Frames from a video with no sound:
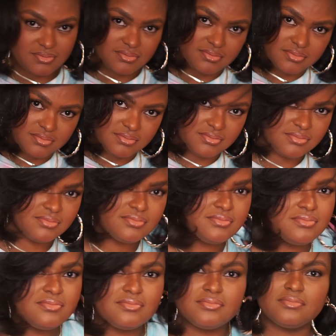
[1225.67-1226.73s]
Like,
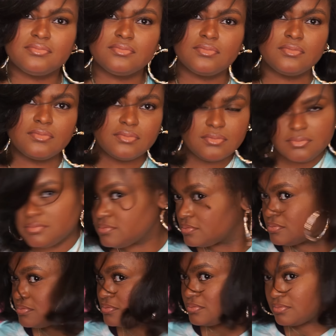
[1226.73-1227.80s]
I can't ever
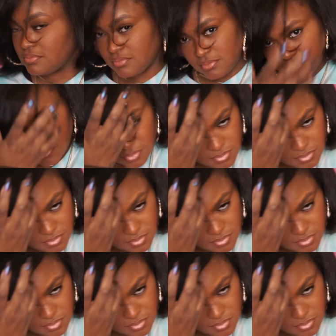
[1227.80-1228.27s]
say that enough.